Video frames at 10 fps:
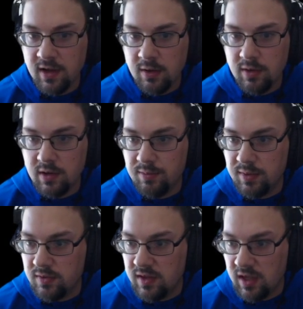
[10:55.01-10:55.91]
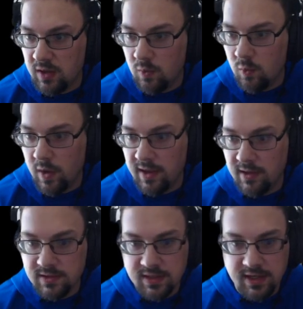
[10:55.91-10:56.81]
We're going to build the
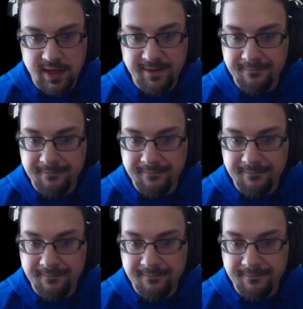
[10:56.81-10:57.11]
well today.